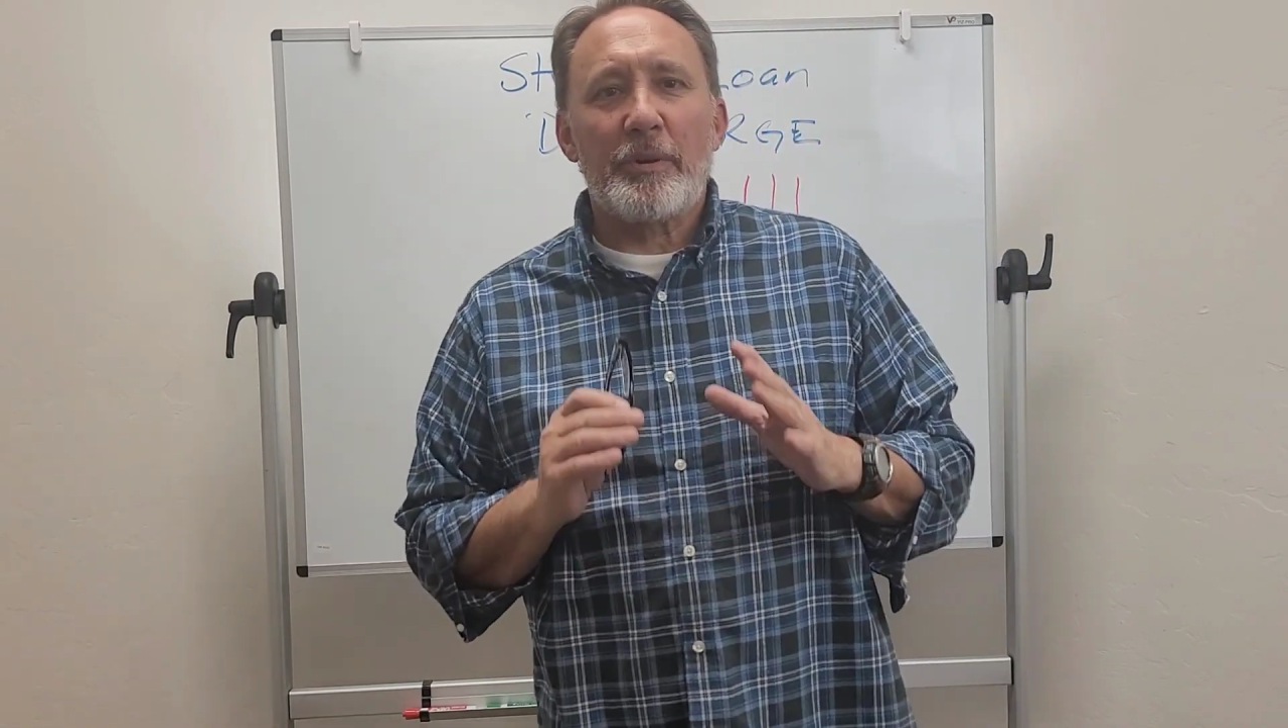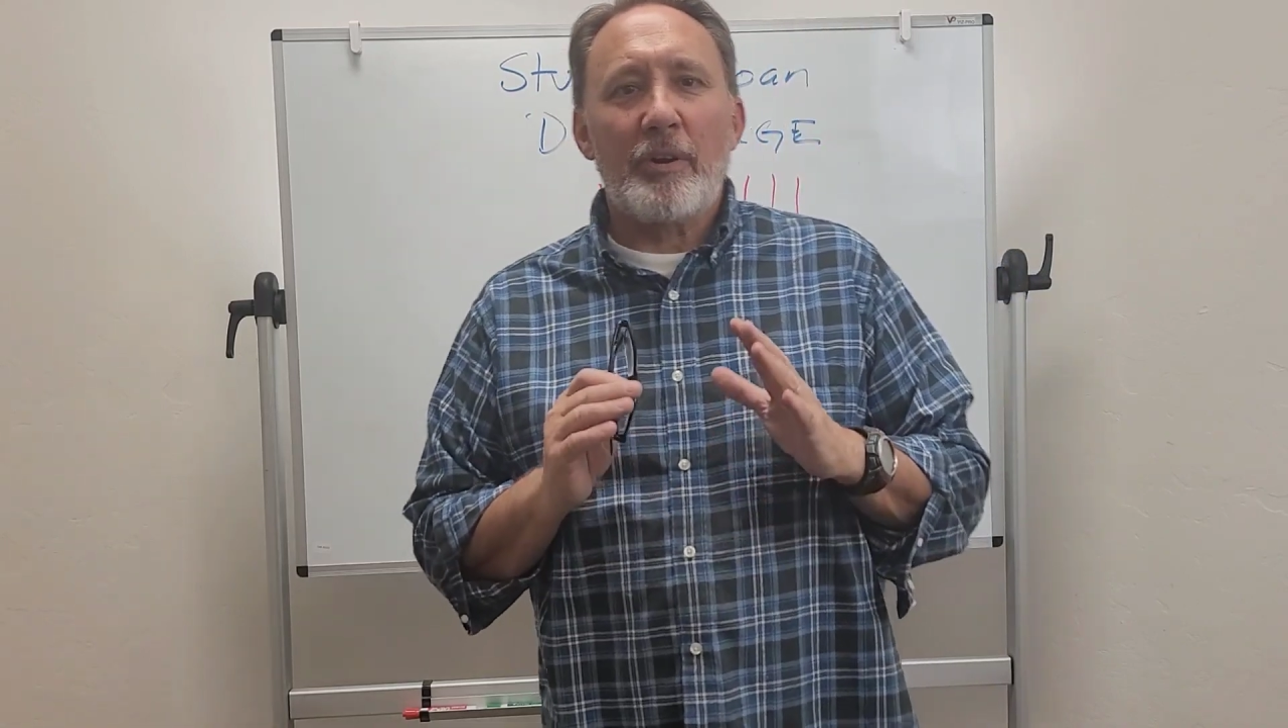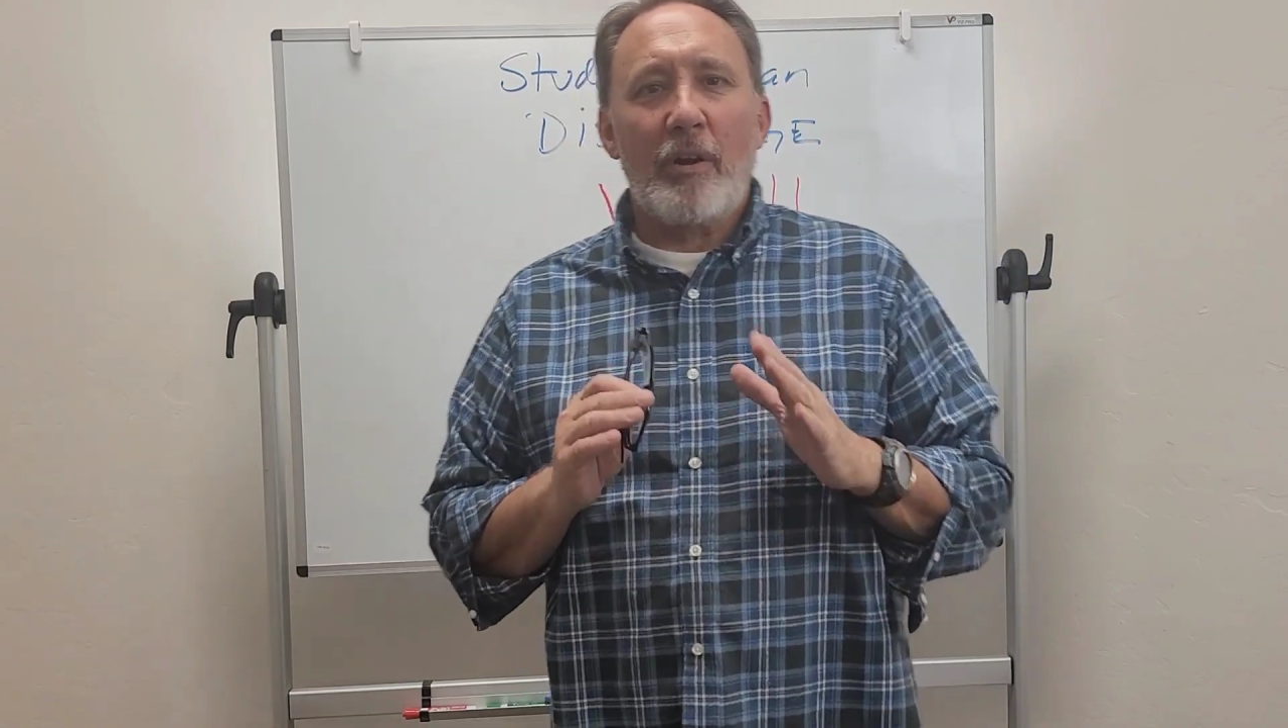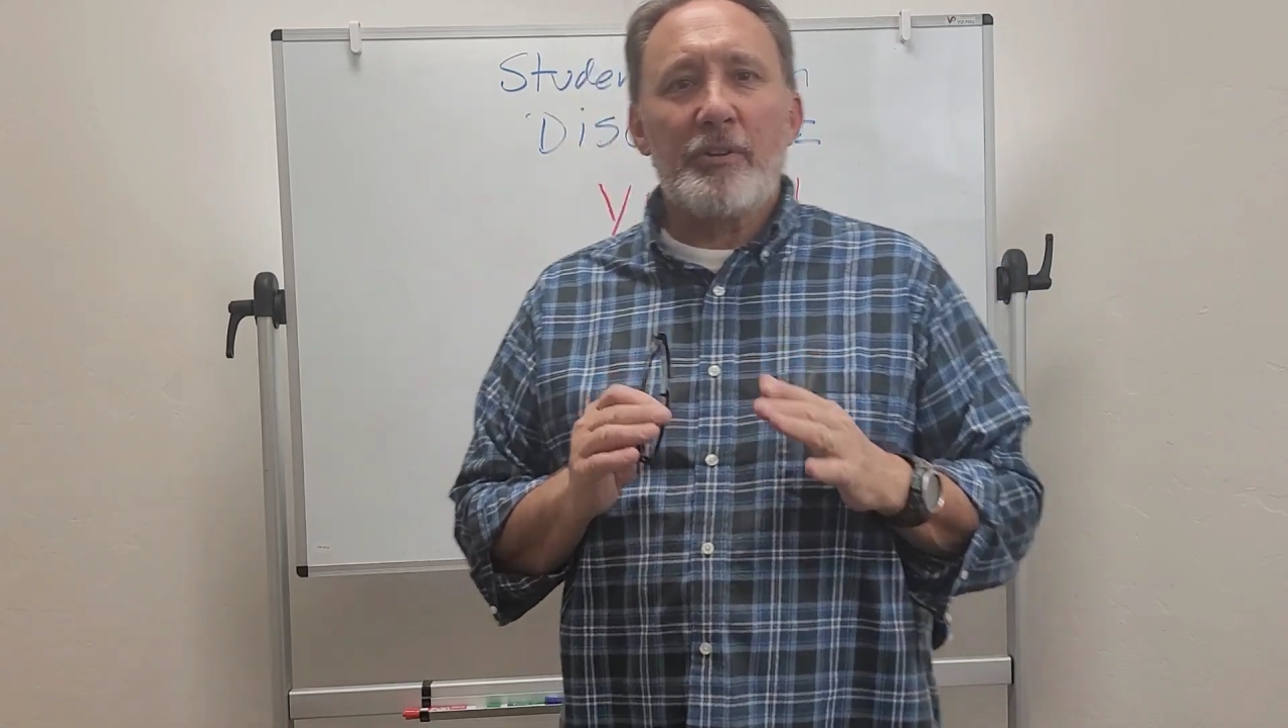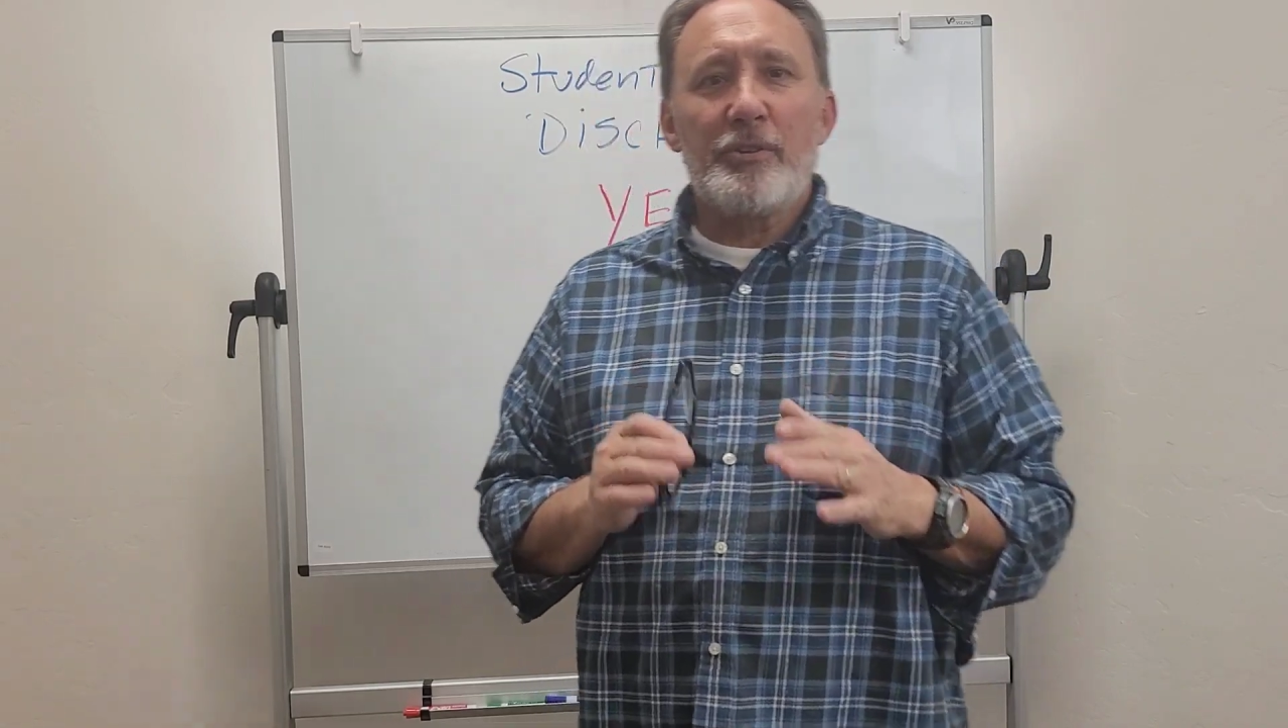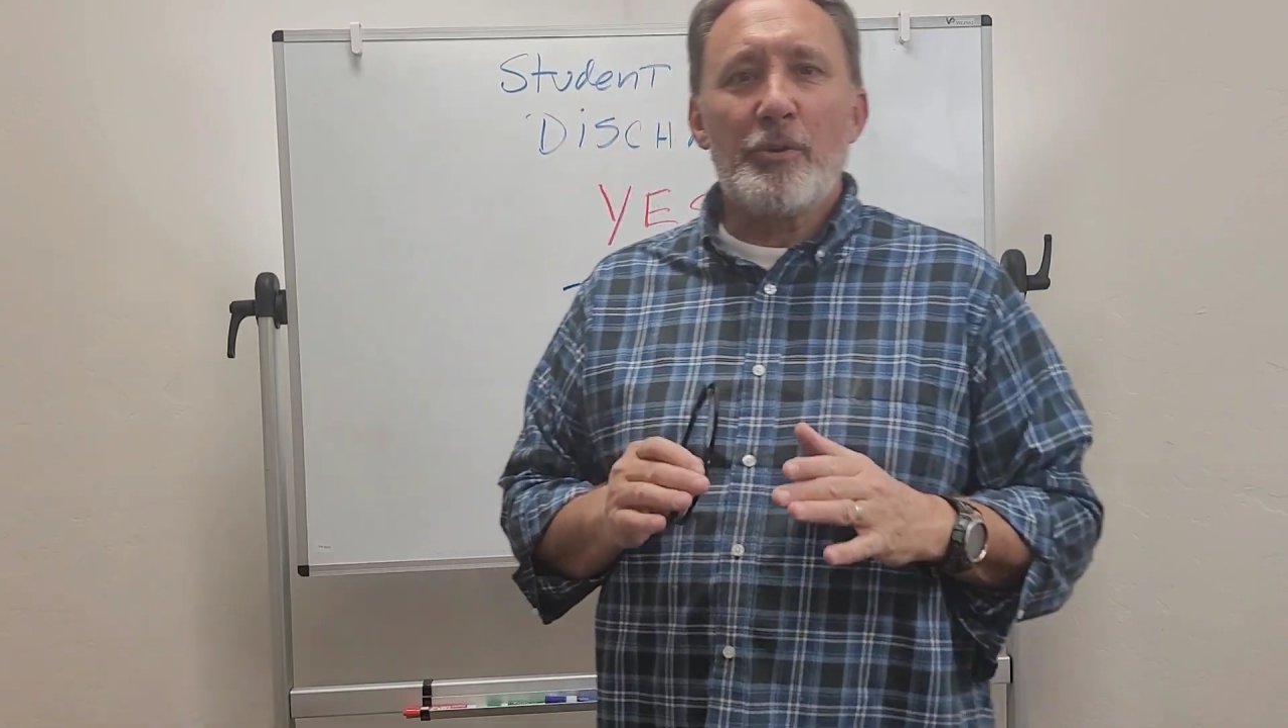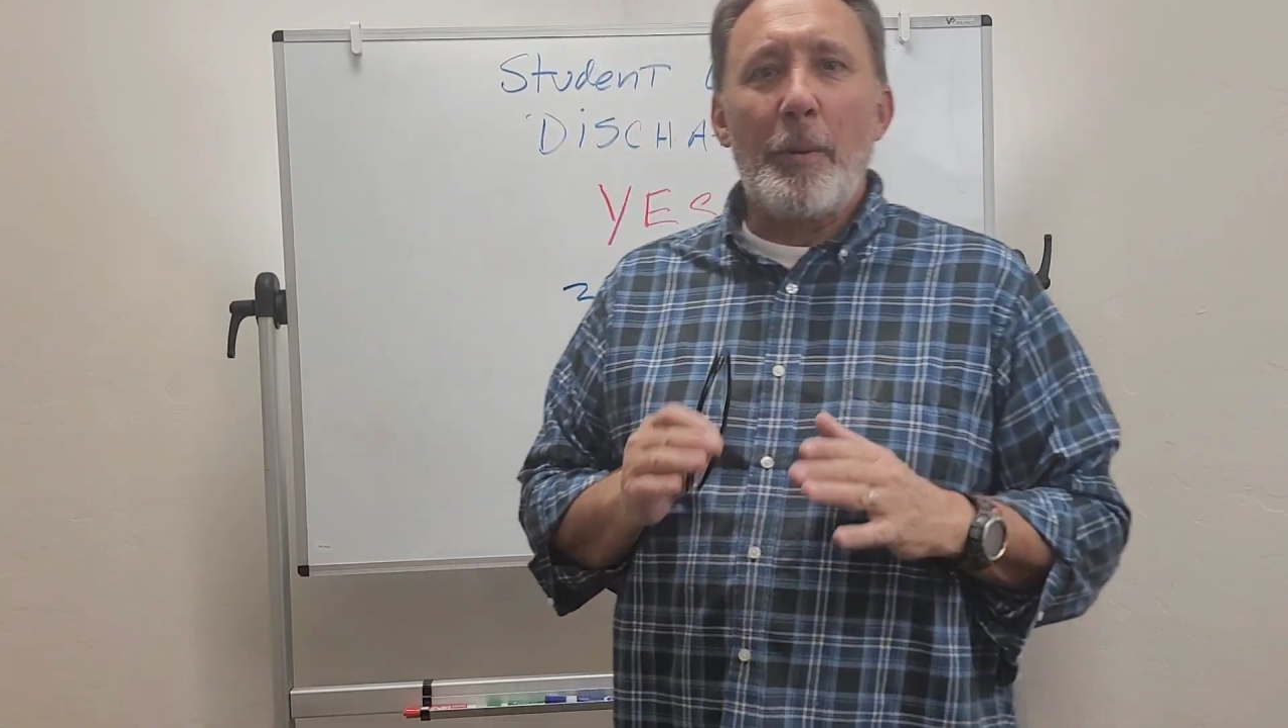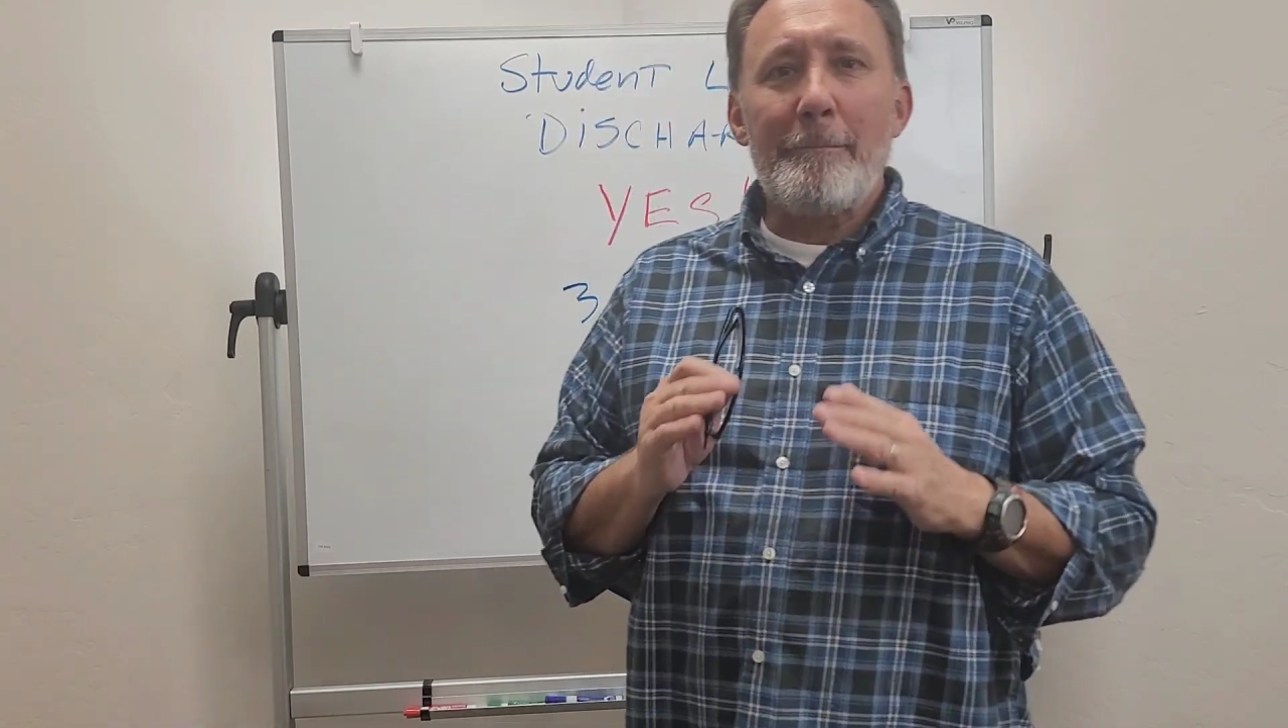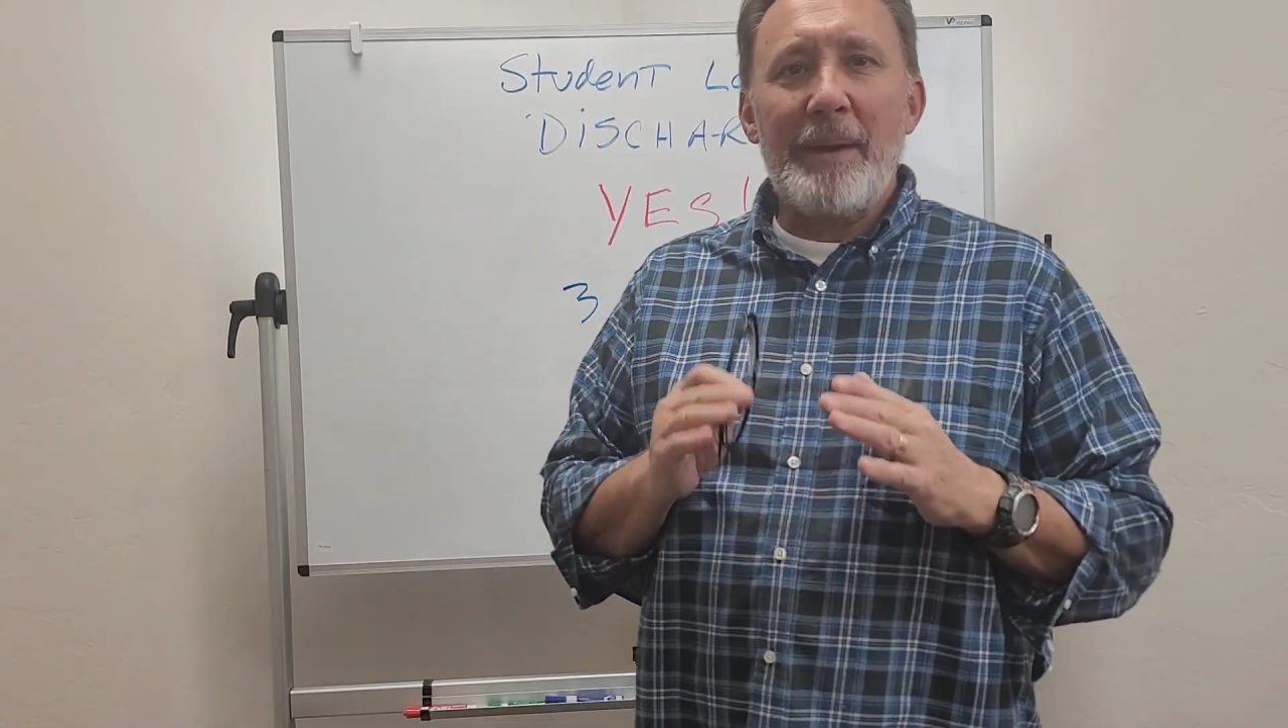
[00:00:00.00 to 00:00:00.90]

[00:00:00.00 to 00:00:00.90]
regard to